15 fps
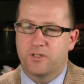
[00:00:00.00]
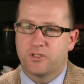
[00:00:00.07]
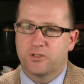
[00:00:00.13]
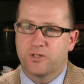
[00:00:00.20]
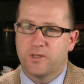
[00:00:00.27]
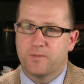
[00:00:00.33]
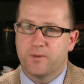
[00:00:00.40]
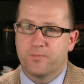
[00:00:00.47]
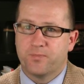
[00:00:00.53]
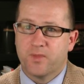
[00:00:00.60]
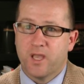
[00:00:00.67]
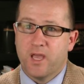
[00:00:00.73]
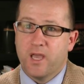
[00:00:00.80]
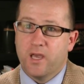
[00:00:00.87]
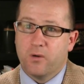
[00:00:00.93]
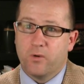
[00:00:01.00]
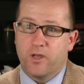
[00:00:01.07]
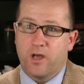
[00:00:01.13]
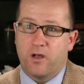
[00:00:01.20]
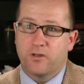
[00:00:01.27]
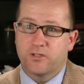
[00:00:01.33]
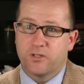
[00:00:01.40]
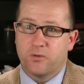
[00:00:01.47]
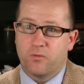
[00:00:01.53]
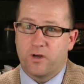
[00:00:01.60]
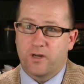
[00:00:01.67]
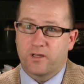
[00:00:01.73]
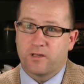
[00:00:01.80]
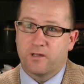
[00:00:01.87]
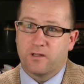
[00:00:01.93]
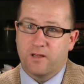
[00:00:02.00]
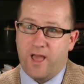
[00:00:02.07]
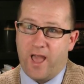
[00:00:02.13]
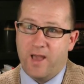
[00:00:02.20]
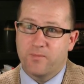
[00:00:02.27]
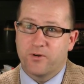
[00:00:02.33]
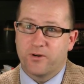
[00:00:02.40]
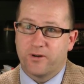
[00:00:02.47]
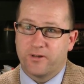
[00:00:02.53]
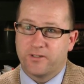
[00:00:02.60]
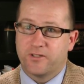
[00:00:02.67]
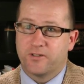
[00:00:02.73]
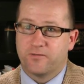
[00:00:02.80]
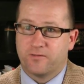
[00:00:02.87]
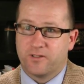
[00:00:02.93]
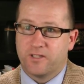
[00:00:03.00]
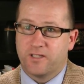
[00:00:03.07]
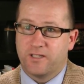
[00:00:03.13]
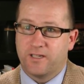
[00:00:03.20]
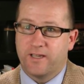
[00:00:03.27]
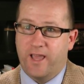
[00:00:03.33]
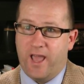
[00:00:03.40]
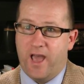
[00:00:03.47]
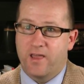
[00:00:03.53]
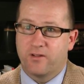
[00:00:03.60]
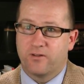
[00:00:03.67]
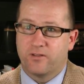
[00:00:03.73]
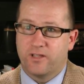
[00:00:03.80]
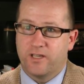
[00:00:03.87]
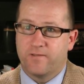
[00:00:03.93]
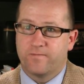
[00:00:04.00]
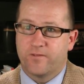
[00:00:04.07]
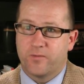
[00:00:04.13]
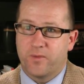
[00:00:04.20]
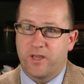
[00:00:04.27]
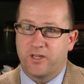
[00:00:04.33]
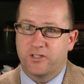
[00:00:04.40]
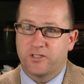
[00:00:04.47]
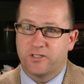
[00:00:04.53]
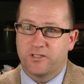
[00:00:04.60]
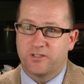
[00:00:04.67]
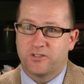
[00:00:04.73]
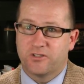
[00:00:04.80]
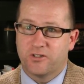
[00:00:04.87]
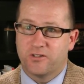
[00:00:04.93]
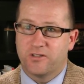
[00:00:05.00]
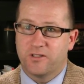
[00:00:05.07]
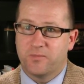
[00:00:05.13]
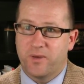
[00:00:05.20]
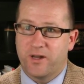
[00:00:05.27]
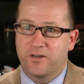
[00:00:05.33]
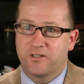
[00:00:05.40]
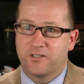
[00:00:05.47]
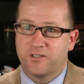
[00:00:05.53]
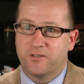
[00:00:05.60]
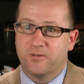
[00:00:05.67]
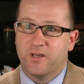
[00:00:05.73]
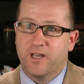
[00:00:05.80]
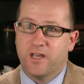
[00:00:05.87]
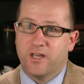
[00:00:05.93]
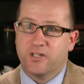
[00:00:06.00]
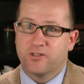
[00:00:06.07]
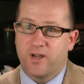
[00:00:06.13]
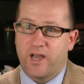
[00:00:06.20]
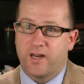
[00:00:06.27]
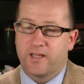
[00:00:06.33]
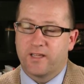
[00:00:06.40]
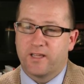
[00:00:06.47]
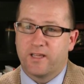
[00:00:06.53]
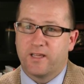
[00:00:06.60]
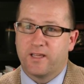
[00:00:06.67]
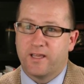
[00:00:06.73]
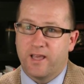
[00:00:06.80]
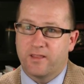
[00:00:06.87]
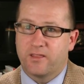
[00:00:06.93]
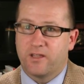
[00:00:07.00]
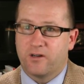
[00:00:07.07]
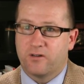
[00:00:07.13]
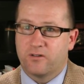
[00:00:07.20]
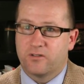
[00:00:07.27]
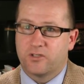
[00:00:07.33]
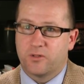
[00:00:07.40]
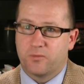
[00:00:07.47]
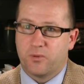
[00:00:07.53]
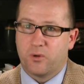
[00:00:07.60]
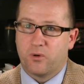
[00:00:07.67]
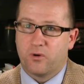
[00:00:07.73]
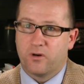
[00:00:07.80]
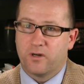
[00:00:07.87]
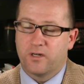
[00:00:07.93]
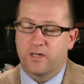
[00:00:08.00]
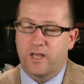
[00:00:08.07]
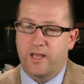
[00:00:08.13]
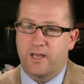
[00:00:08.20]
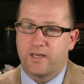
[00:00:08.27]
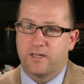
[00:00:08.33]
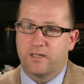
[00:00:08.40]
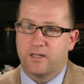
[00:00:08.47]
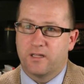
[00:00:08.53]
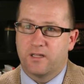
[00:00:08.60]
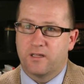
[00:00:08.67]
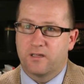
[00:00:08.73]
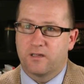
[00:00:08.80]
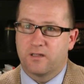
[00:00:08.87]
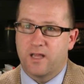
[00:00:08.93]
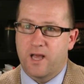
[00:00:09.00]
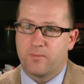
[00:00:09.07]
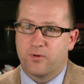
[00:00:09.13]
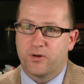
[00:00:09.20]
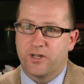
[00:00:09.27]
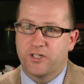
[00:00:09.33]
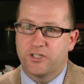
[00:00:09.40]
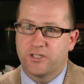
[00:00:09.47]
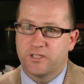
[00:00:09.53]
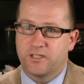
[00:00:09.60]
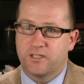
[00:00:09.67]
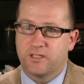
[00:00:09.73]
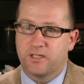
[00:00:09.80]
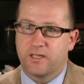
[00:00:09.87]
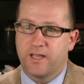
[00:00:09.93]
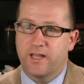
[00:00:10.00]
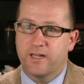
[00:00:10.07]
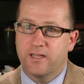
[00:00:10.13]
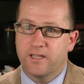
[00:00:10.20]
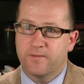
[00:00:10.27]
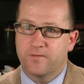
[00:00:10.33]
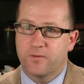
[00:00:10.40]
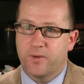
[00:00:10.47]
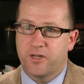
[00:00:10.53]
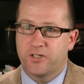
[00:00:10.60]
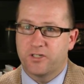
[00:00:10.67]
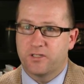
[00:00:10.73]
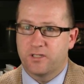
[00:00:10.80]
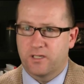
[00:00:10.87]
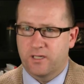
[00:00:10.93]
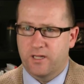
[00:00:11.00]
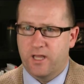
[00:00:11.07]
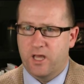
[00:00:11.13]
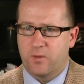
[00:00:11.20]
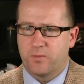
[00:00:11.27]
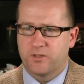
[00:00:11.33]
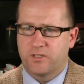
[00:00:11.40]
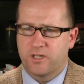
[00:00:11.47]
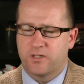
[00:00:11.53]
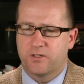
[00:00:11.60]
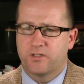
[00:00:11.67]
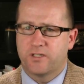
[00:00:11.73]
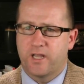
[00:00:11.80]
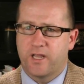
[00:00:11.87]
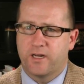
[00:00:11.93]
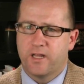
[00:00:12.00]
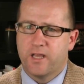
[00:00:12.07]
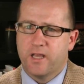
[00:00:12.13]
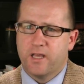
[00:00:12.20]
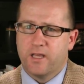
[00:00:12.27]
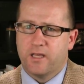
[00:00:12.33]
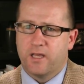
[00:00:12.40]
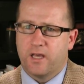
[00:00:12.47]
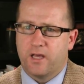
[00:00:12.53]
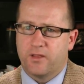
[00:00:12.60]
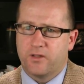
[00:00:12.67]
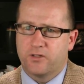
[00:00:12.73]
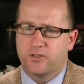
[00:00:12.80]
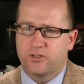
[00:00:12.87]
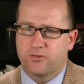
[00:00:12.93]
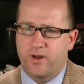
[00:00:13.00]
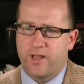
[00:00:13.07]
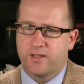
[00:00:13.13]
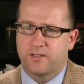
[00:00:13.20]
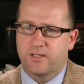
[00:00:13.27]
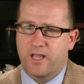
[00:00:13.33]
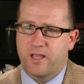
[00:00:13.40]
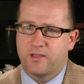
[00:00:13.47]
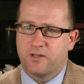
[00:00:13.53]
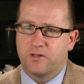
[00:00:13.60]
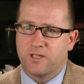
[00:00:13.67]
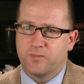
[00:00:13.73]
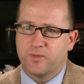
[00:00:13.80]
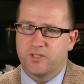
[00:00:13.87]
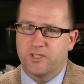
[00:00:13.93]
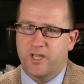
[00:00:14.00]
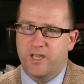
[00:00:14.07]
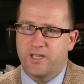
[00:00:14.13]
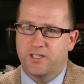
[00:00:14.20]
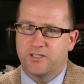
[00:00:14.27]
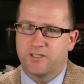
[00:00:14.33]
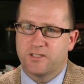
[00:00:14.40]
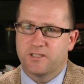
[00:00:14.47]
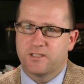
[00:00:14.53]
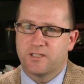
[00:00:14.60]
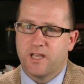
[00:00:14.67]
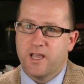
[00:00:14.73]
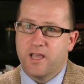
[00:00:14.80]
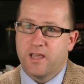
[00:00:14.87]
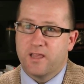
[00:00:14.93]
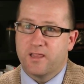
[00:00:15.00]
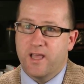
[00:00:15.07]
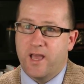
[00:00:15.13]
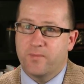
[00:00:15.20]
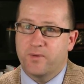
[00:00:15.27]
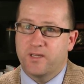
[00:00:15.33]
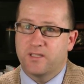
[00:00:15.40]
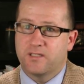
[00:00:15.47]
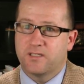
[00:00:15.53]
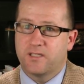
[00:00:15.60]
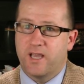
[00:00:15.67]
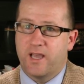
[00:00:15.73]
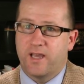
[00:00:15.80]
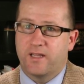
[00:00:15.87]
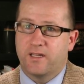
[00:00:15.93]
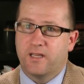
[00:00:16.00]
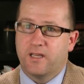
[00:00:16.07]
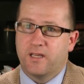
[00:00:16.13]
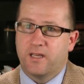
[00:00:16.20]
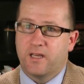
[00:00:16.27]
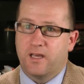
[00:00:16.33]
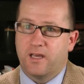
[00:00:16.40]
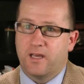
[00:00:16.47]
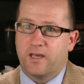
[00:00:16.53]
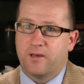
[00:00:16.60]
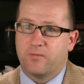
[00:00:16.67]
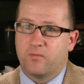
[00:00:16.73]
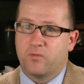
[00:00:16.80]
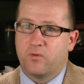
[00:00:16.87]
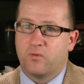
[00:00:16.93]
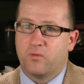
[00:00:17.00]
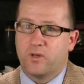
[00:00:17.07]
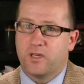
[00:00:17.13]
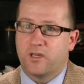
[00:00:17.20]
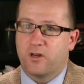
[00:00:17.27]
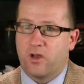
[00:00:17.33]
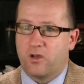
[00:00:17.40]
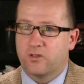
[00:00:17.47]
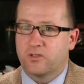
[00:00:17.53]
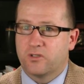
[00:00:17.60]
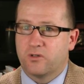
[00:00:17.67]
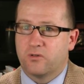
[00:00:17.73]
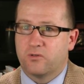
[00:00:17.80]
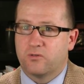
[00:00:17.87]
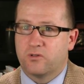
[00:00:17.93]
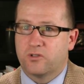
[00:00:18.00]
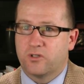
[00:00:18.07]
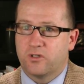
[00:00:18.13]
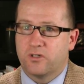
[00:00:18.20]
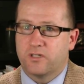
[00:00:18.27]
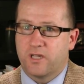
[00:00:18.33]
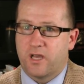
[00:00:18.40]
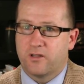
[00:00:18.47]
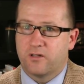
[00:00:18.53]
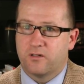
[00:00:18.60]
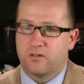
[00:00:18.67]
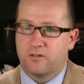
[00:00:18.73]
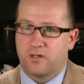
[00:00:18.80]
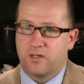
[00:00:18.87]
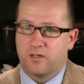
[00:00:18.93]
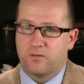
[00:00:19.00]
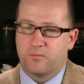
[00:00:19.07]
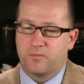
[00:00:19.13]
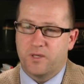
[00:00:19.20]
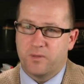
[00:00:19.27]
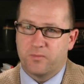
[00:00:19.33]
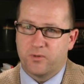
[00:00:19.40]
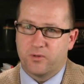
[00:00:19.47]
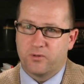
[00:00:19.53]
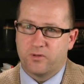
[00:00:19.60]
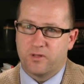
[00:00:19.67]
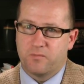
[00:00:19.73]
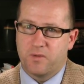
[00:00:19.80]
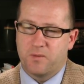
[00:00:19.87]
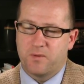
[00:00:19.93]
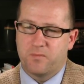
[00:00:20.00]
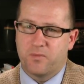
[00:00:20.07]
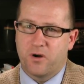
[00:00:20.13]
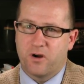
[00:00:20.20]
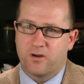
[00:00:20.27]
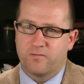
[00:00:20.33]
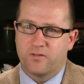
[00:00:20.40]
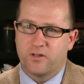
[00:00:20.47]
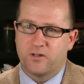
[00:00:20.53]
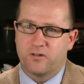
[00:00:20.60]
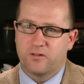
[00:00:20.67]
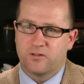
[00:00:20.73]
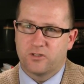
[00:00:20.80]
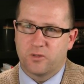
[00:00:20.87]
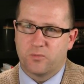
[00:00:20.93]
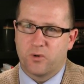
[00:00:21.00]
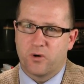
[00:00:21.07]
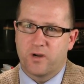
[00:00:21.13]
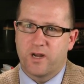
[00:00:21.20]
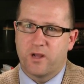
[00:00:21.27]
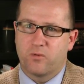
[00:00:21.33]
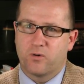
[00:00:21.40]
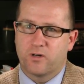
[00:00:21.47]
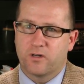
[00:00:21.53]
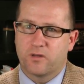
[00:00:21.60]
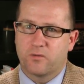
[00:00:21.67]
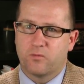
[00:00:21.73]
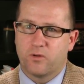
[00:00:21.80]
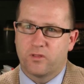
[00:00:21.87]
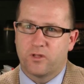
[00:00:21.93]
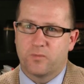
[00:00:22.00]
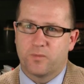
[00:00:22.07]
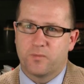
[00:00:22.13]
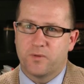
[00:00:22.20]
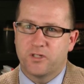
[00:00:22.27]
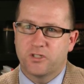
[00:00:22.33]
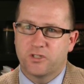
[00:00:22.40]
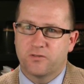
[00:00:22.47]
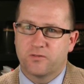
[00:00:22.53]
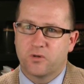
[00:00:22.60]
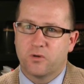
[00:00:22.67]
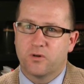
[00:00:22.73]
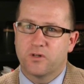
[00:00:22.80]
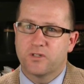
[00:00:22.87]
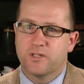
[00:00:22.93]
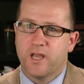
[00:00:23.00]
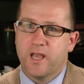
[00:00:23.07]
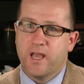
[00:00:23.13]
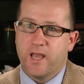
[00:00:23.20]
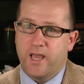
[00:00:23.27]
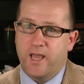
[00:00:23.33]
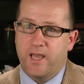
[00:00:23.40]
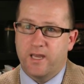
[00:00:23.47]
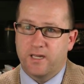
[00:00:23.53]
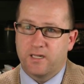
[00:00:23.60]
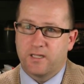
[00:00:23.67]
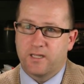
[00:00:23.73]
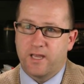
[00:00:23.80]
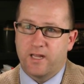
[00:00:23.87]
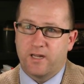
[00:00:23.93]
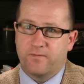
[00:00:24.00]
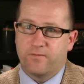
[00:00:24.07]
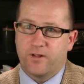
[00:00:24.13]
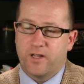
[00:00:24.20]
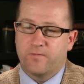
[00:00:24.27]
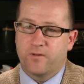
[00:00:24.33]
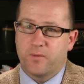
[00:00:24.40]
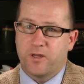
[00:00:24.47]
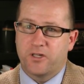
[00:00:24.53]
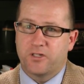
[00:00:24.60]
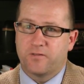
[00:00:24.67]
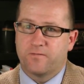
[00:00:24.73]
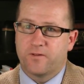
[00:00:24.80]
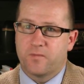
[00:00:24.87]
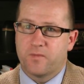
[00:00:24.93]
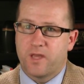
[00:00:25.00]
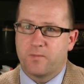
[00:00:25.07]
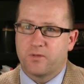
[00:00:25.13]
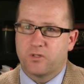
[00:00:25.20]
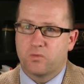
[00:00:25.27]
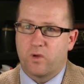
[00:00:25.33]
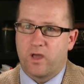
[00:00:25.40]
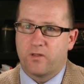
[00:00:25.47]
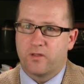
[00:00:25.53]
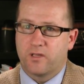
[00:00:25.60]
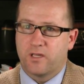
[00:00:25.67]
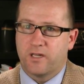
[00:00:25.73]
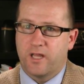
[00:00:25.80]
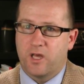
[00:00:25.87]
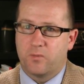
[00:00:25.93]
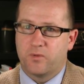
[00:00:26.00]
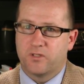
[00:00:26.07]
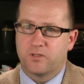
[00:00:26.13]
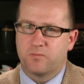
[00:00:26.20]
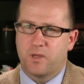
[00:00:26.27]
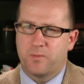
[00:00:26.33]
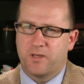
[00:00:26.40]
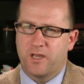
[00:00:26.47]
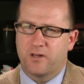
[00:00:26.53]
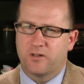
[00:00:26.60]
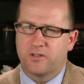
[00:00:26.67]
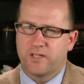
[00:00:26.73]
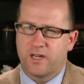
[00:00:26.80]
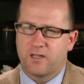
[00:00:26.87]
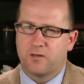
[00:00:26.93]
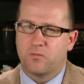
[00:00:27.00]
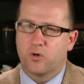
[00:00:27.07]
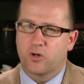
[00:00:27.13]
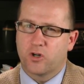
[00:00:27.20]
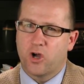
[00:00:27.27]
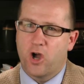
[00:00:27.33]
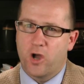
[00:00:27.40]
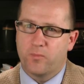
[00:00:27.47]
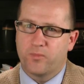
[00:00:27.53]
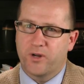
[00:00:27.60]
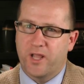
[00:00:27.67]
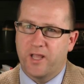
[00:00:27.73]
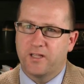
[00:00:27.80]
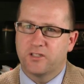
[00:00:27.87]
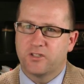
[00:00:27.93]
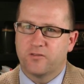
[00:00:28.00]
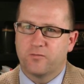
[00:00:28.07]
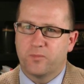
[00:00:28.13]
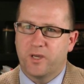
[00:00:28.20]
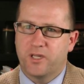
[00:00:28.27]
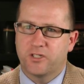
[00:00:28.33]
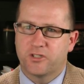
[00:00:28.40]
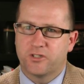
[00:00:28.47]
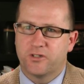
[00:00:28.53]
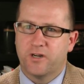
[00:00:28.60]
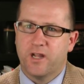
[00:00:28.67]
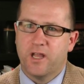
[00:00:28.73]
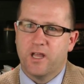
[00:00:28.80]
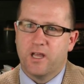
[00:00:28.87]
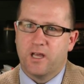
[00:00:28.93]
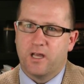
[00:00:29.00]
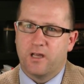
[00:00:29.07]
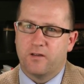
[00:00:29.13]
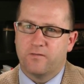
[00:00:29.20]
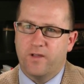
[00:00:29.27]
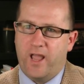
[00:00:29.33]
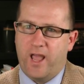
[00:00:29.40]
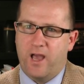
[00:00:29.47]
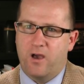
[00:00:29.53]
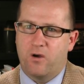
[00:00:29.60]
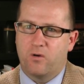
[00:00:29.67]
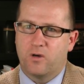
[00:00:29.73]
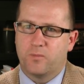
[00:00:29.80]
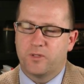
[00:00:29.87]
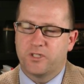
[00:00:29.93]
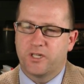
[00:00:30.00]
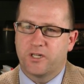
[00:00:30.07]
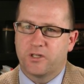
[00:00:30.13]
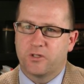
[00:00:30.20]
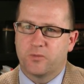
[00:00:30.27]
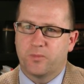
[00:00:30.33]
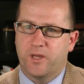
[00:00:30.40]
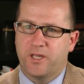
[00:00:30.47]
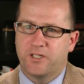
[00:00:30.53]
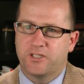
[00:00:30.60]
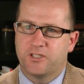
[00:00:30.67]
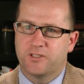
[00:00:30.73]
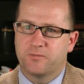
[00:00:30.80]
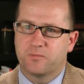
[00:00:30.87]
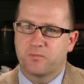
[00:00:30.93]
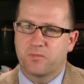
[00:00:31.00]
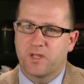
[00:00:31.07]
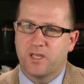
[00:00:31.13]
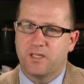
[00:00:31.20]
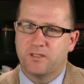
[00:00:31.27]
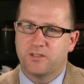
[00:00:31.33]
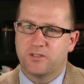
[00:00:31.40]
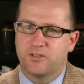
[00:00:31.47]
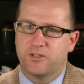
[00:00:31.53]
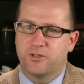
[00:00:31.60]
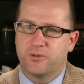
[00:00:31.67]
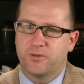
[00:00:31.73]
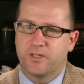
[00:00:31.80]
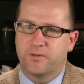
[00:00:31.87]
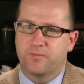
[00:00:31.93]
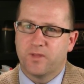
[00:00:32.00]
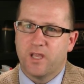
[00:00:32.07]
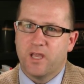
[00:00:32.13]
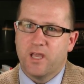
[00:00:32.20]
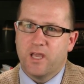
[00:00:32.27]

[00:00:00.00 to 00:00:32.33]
in treatment. We also want to collaboratively gather the information. It's certainly better to try to get their support and collaboration in getting the information that can help us understand their strengths and their limitations. That being said, we can also turn to other people that may be part of their support network with their permission, of course, and get information from them as well that could help us maybe understand a little more comprehensive picture of how a particular patient is doing.